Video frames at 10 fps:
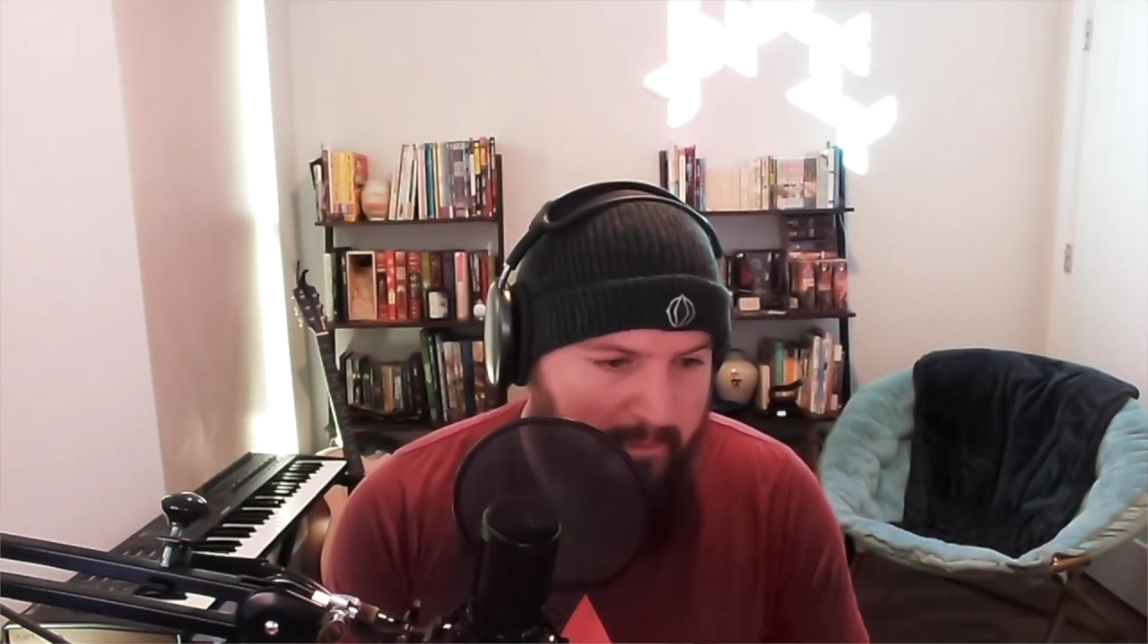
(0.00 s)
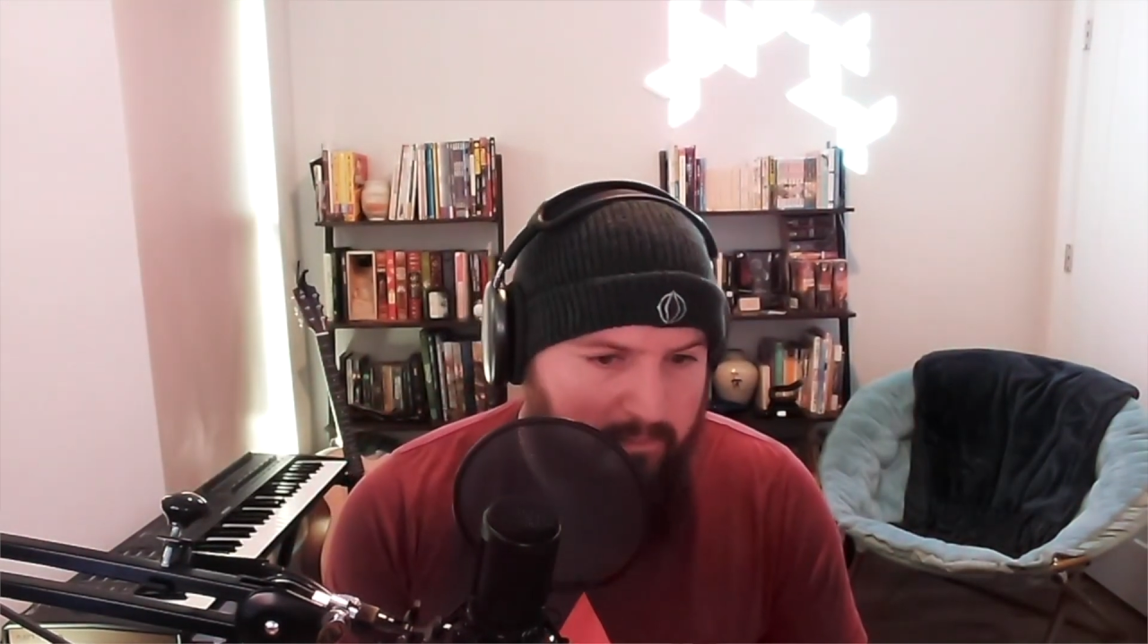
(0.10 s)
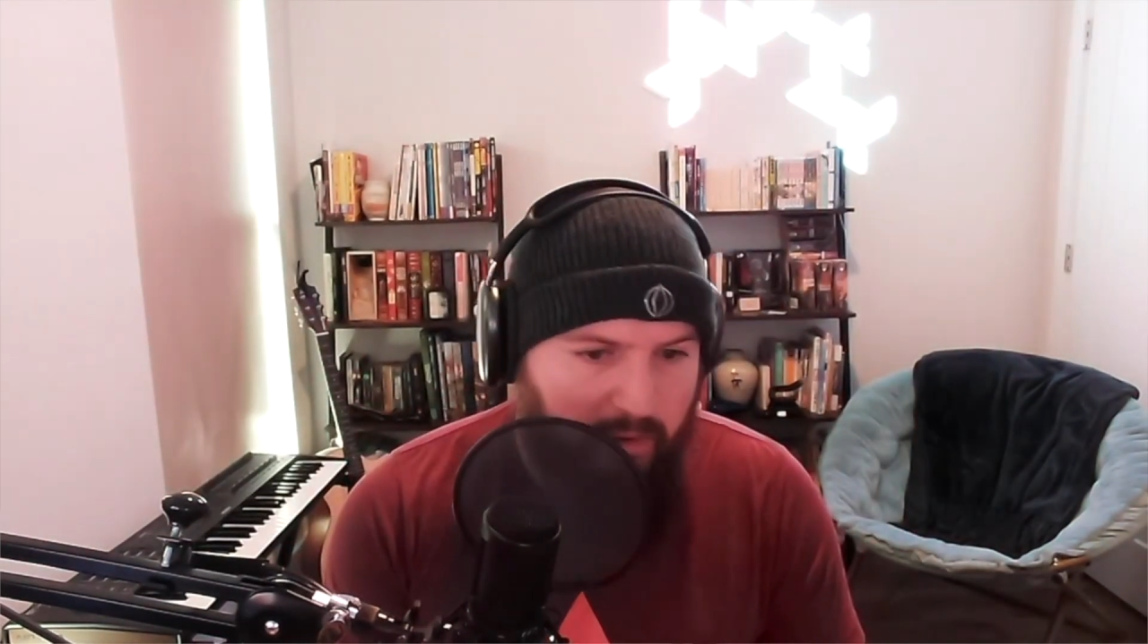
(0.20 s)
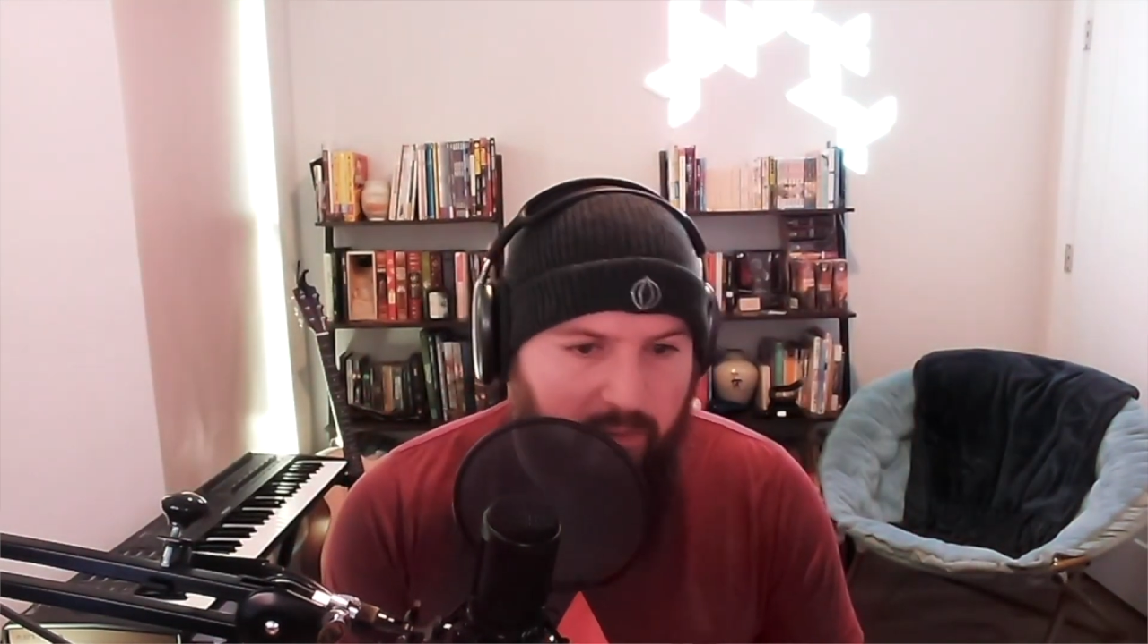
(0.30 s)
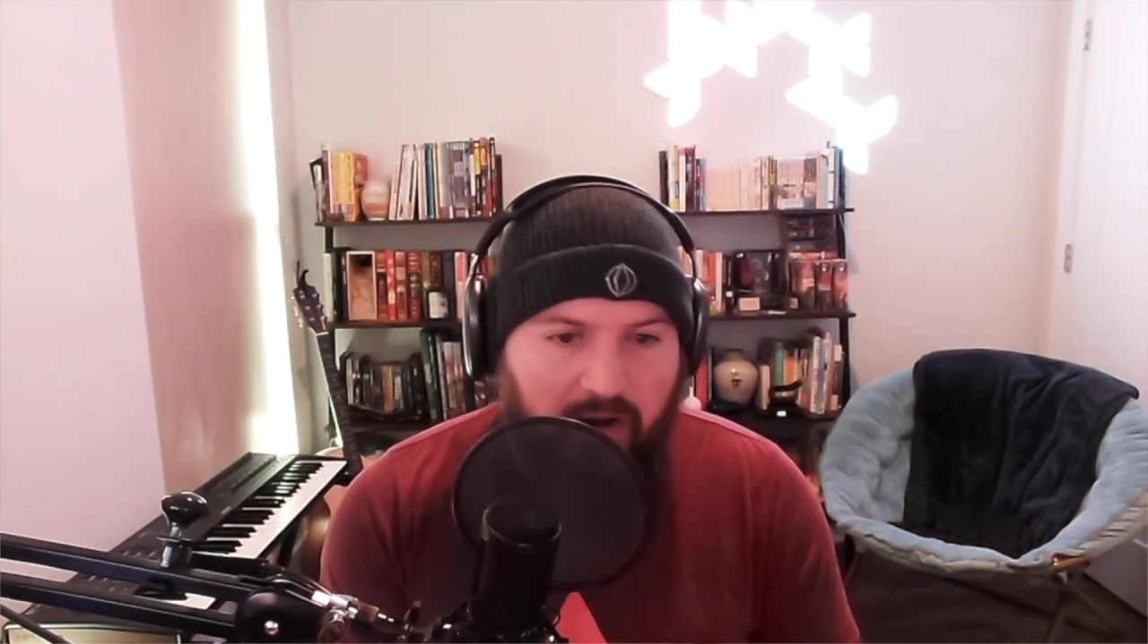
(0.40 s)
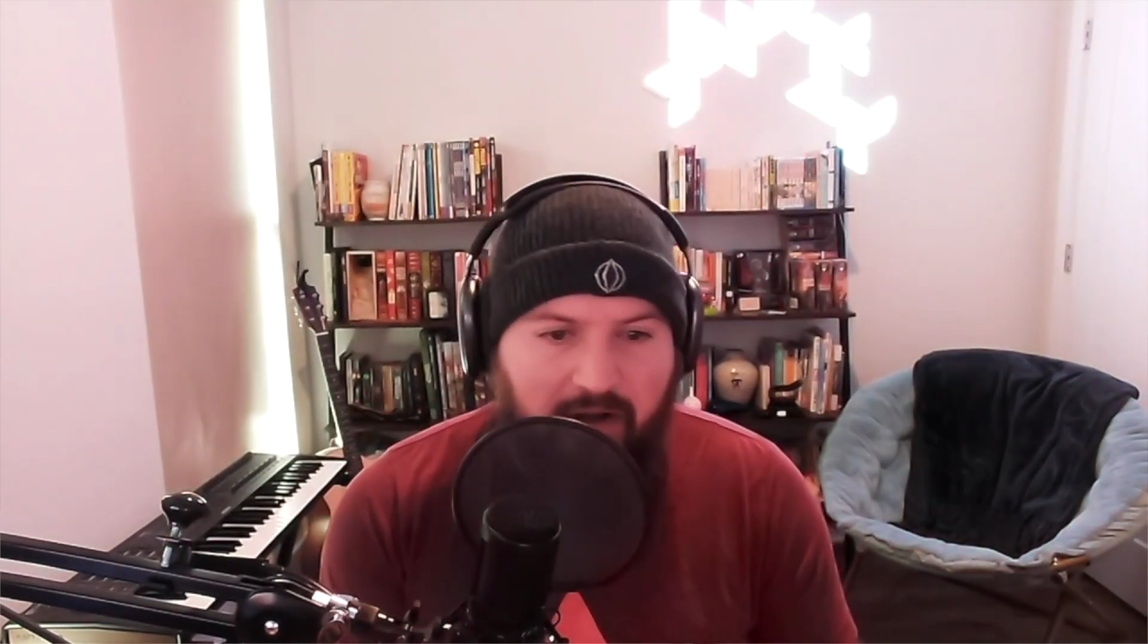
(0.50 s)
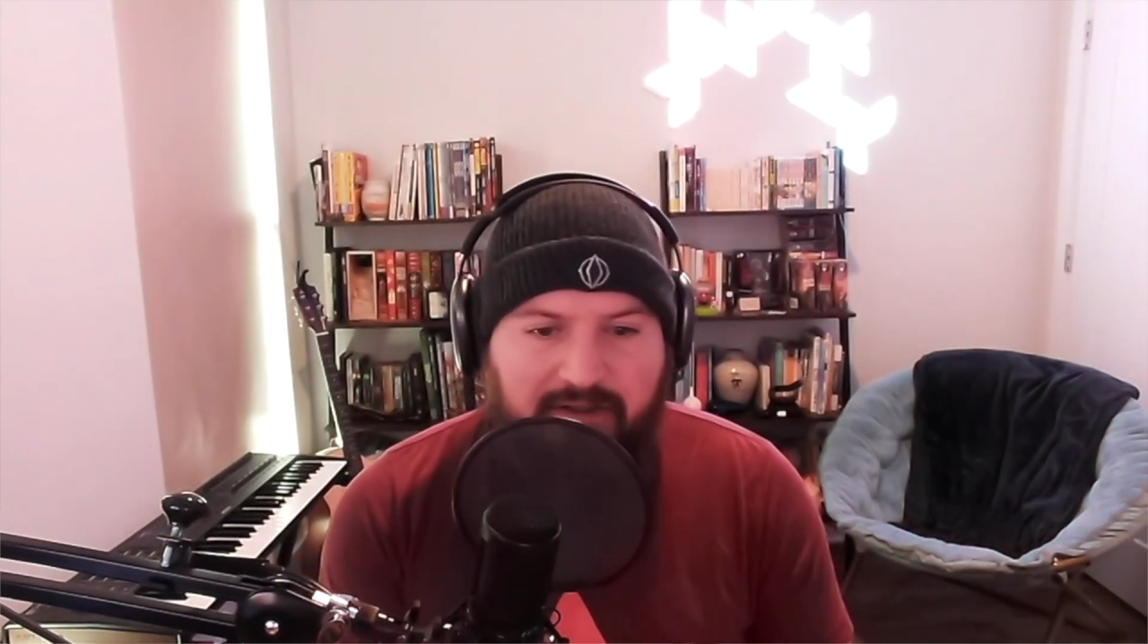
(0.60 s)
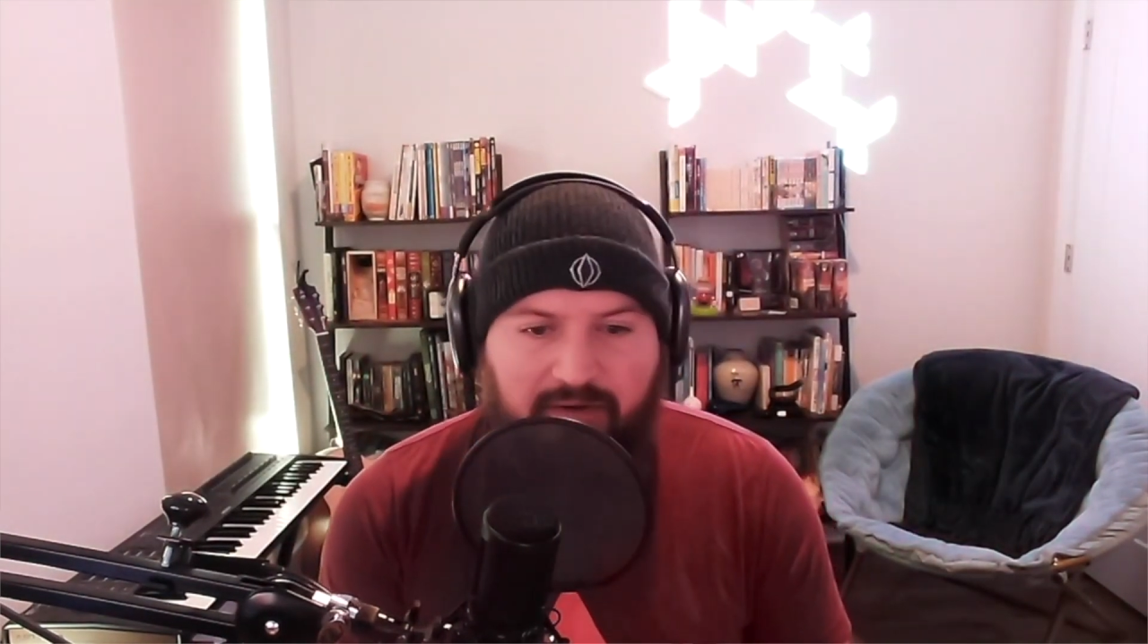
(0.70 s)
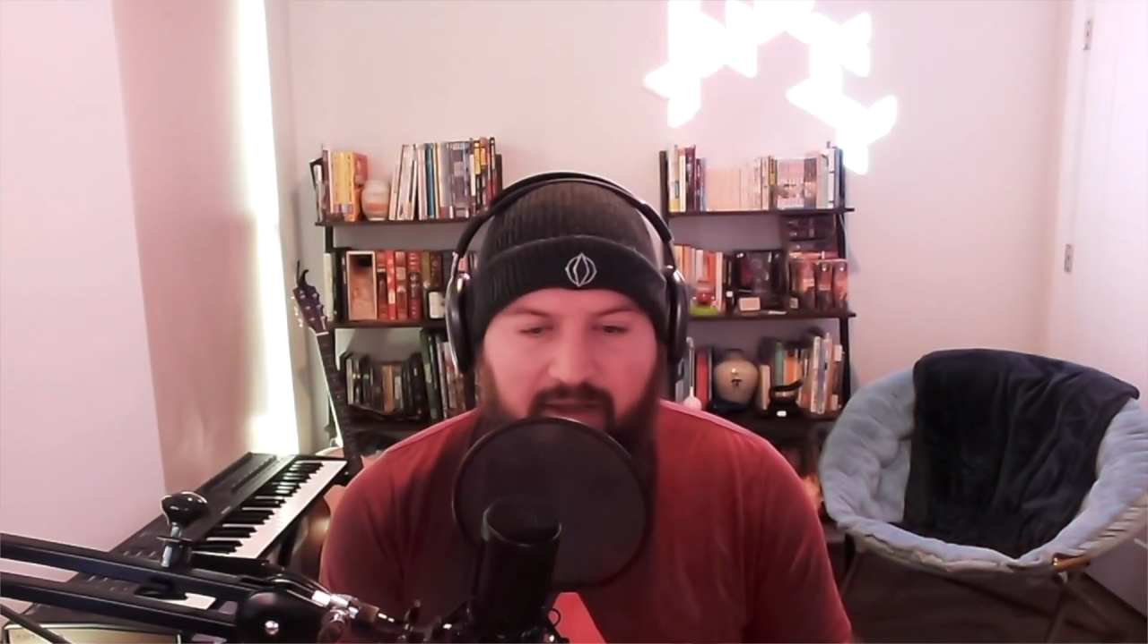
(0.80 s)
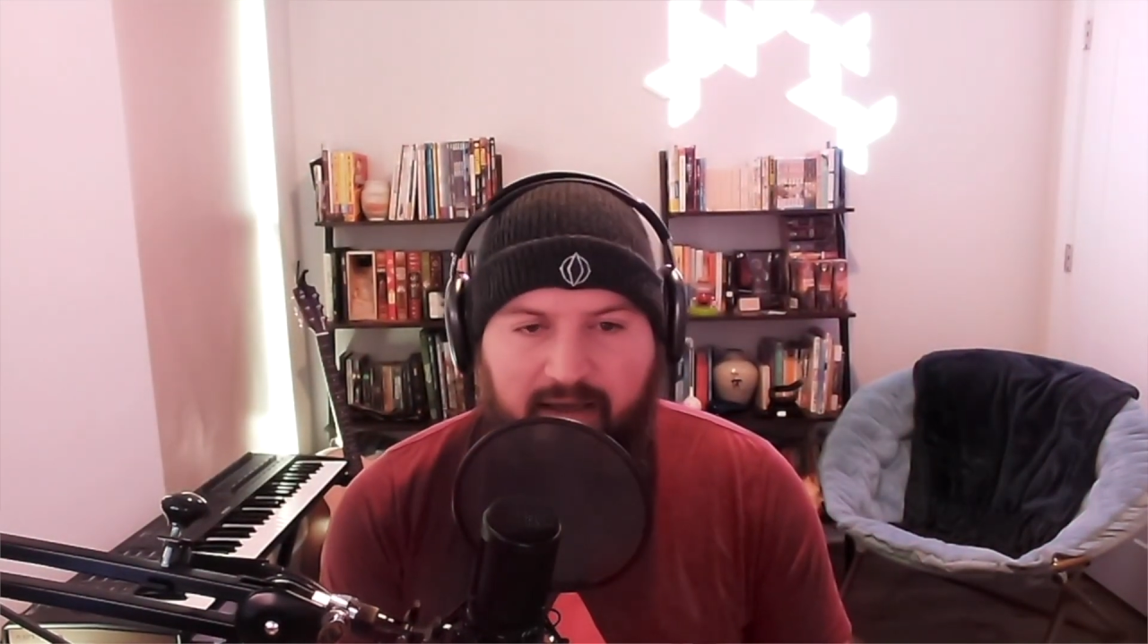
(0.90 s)
But we
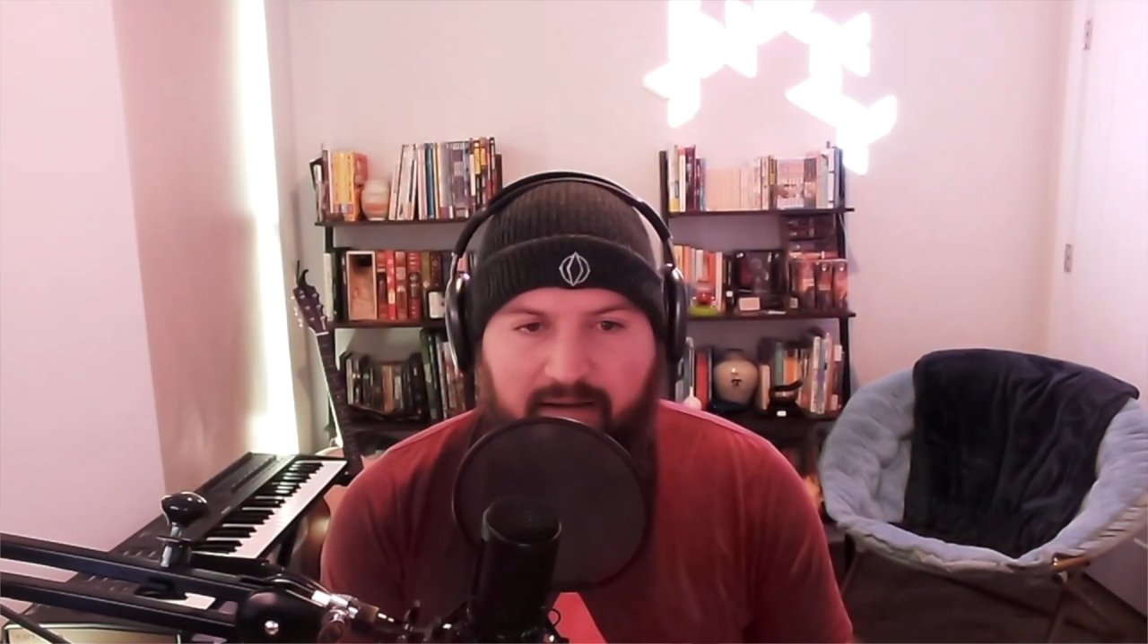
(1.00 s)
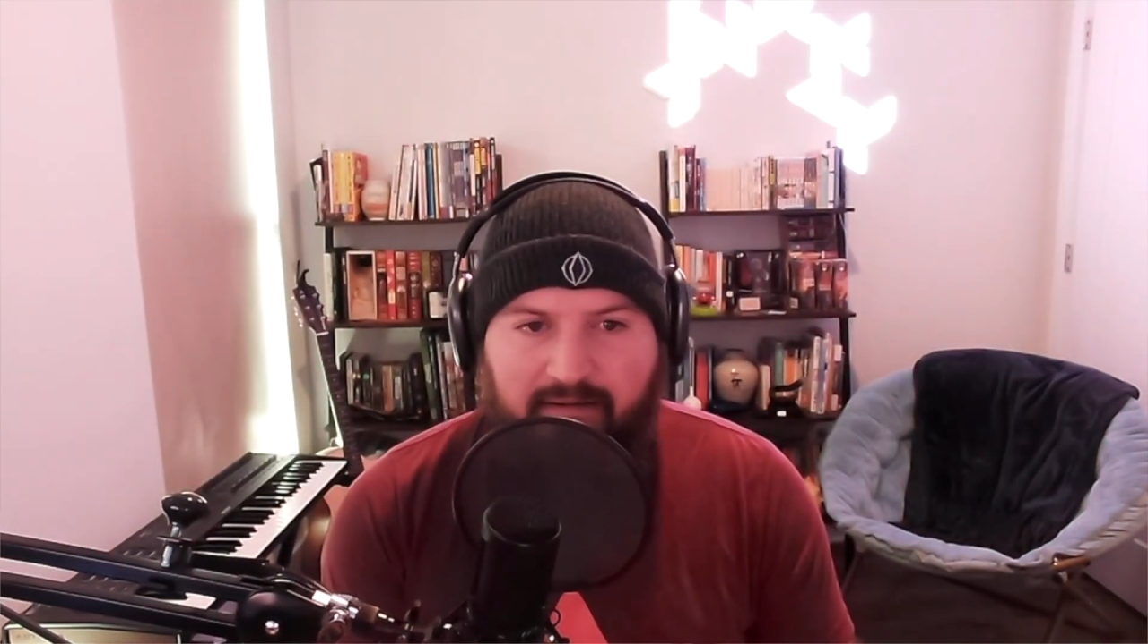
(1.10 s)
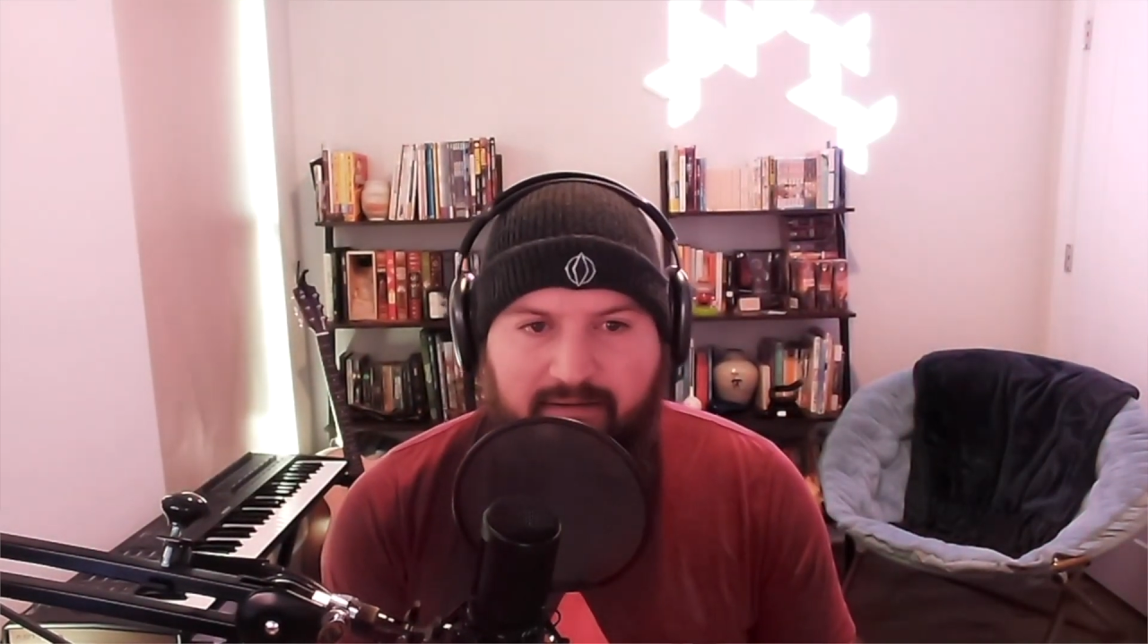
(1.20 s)
also